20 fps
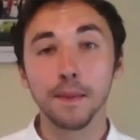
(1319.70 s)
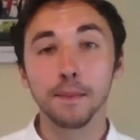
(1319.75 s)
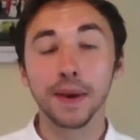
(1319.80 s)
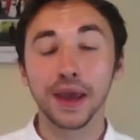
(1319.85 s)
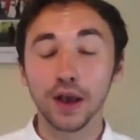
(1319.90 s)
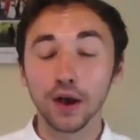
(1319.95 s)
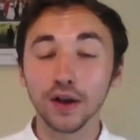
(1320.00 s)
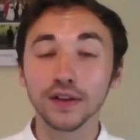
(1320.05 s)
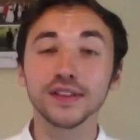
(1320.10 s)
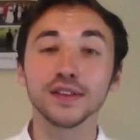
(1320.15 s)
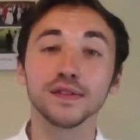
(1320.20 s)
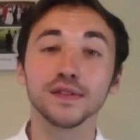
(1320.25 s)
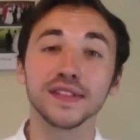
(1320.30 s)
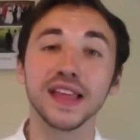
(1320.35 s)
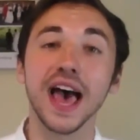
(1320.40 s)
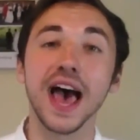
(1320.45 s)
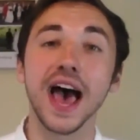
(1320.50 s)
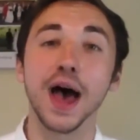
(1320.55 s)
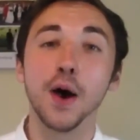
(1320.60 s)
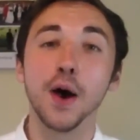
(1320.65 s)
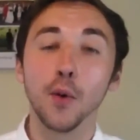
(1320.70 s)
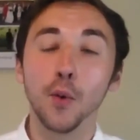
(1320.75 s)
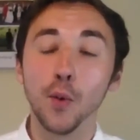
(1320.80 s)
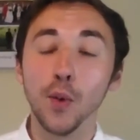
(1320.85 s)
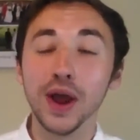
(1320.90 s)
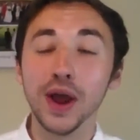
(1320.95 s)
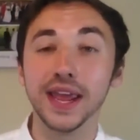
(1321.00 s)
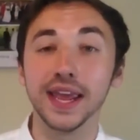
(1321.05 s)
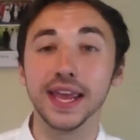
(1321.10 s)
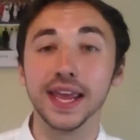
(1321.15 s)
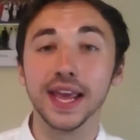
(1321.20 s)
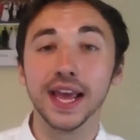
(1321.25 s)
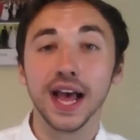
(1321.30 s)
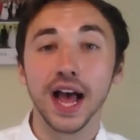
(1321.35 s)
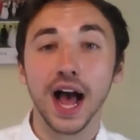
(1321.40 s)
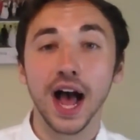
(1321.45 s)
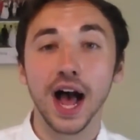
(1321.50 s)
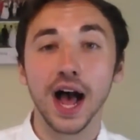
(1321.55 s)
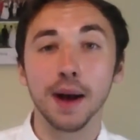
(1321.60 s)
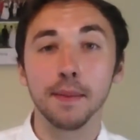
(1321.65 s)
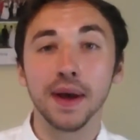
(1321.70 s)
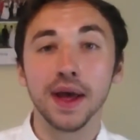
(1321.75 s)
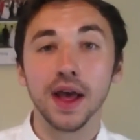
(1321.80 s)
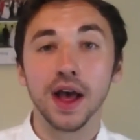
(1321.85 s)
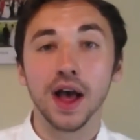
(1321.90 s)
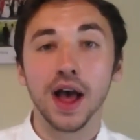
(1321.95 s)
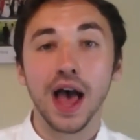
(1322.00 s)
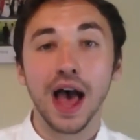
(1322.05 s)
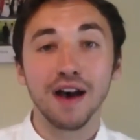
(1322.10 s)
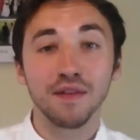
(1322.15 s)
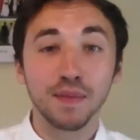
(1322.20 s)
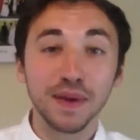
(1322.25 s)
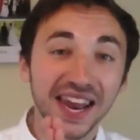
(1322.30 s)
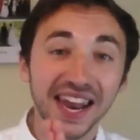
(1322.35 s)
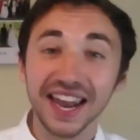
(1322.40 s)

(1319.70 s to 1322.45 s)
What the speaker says: Because of that, we have been